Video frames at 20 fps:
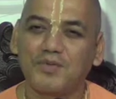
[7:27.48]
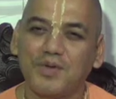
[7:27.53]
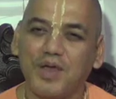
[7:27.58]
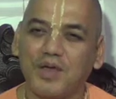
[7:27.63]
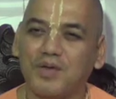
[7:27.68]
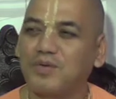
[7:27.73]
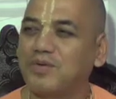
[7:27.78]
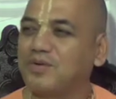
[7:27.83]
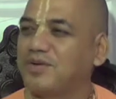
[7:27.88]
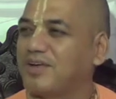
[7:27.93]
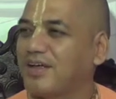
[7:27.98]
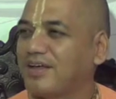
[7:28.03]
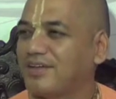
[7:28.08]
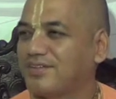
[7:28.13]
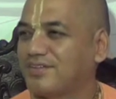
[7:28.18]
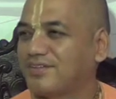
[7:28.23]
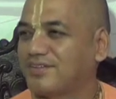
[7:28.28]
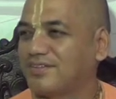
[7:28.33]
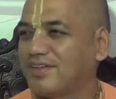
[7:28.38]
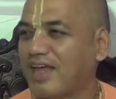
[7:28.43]

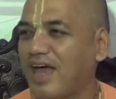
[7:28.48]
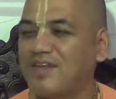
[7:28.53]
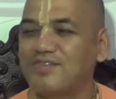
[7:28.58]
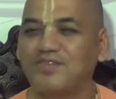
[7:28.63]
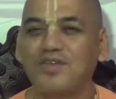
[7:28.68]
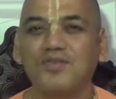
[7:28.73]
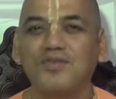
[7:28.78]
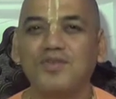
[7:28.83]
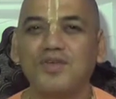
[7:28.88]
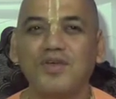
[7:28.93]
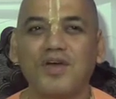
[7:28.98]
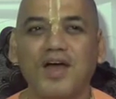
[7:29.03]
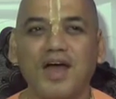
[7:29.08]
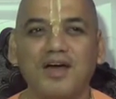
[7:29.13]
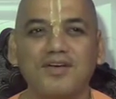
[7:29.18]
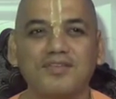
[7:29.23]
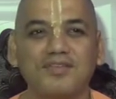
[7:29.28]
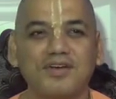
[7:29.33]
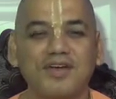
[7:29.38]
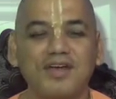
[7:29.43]
Vaikunthas, as if you
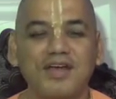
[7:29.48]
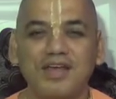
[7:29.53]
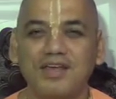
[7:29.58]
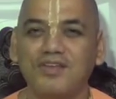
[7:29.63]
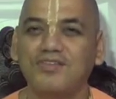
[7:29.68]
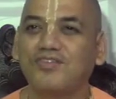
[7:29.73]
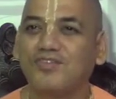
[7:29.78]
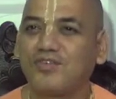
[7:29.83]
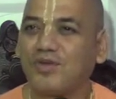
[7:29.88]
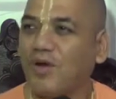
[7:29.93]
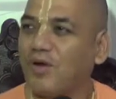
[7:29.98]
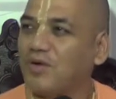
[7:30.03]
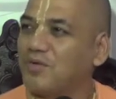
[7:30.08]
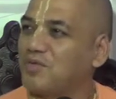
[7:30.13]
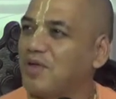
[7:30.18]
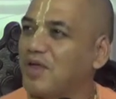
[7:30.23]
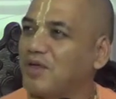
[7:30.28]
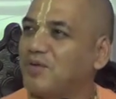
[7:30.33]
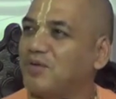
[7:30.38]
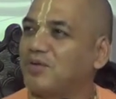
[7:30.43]
have installed
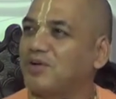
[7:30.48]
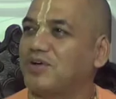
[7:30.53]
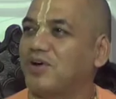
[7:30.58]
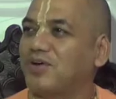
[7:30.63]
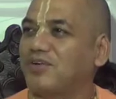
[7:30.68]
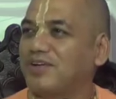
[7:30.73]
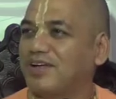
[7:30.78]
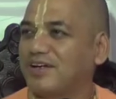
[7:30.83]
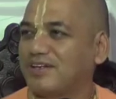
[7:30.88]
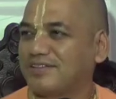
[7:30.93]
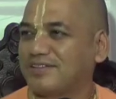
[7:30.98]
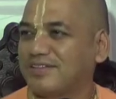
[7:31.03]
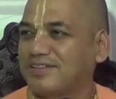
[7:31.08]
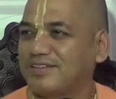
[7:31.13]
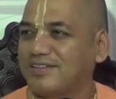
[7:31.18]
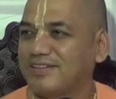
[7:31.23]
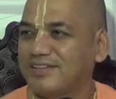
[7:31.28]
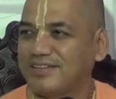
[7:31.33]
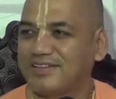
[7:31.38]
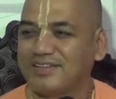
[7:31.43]
Vaikuntha on earth.
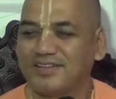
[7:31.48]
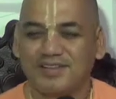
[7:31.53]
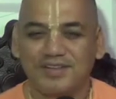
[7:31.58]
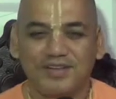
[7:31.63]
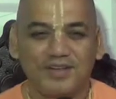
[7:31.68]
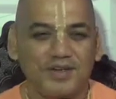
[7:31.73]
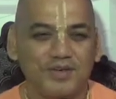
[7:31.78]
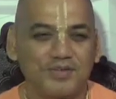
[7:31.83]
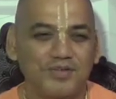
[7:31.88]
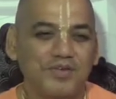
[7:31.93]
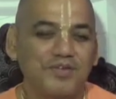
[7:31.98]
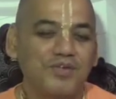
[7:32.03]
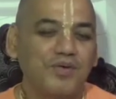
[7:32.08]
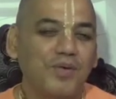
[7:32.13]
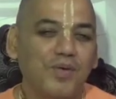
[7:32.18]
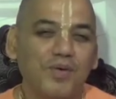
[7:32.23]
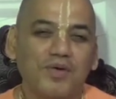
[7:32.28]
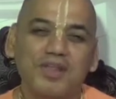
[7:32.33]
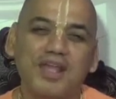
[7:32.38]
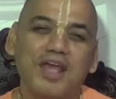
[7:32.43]
If you
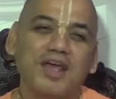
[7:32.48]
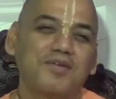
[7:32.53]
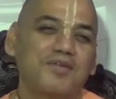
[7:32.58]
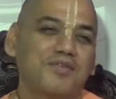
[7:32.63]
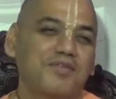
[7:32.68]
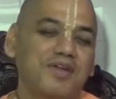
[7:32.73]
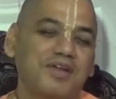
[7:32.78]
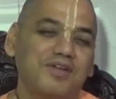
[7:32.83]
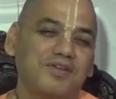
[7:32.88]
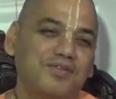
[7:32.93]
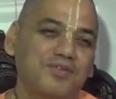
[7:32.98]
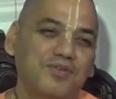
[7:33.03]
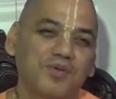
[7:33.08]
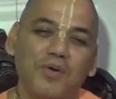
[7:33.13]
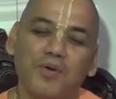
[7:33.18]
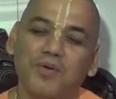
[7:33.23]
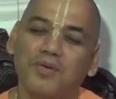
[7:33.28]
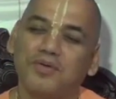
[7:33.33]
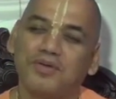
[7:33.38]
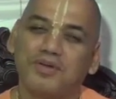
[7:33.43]
go there, you feel
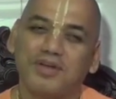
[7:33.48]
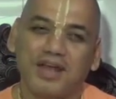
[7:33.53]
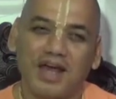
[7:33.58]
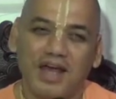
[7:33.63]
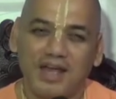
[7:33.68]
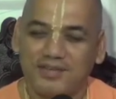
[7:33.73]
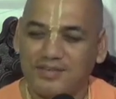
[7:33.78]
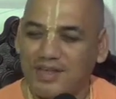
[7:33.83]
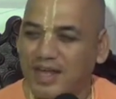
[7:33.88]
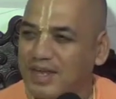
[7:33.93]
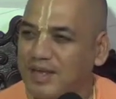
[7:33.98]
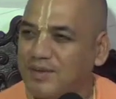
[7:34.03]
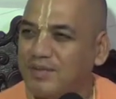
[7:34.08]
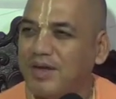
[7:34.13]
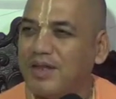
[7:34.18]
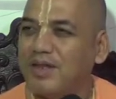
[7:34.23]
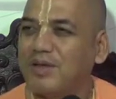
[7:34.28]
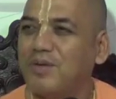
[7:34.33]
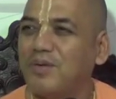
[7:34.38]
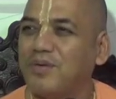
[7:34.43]
so nice.
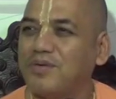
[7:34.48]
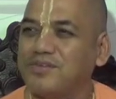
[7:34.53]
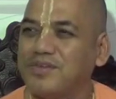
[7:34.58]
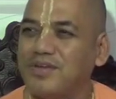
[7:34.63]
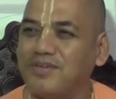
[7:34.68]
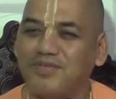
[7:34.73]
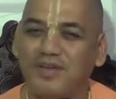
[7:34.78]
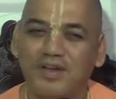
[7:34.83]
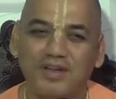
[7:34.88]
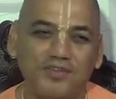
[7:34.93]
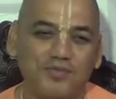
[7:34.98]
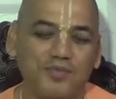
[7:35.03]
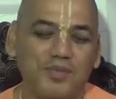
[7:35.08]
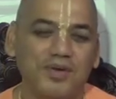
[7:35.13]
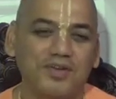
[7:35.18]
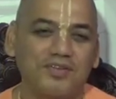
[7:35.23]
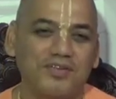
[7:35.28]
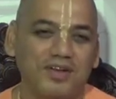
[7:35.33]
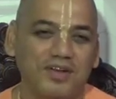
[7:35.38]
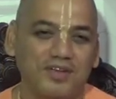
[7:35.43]
Anybody goes there, feels
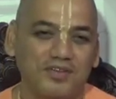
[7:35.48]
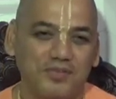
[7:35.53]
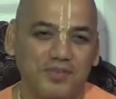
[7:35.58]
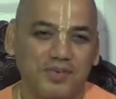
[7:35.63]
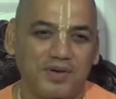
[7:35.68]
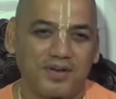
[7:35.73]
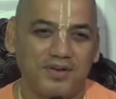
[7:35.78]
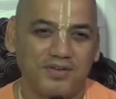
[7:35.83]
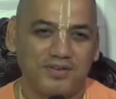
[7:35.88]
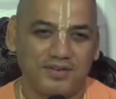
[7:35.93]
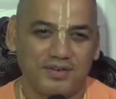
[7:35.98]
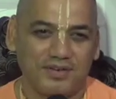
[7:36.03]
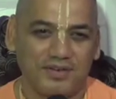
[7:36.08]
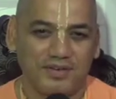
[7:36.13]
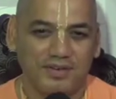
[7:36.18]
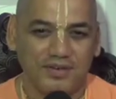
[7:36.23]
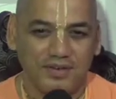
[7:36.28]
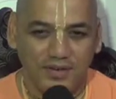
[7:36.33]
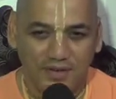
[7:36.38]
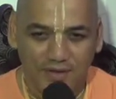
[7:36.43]
spiritual inspiration.
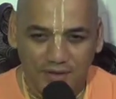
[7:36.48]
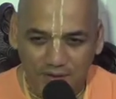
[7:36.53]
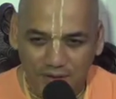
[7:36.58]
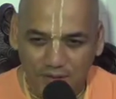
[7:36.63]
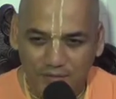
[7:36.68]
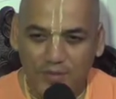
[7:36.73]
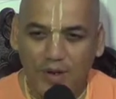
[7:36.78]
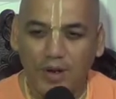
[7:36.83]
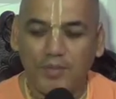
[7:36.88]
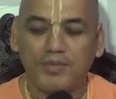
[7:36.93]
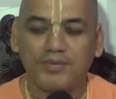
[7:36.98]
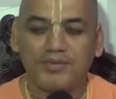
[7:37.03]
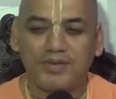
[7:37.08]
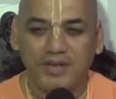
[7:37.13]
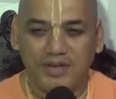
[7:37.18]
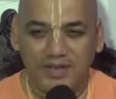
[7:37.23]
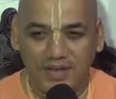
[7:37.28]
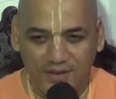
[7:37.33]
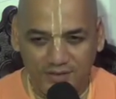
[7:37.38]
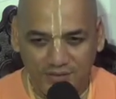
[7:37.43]
Prabhupada
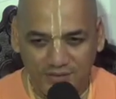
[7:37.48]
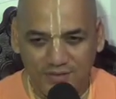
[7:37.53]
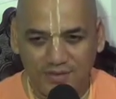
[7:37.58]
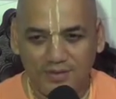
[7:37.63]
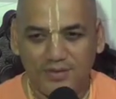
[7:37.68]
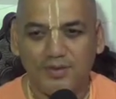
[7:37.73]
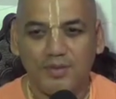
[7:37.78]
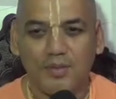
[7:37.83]
said, Yes,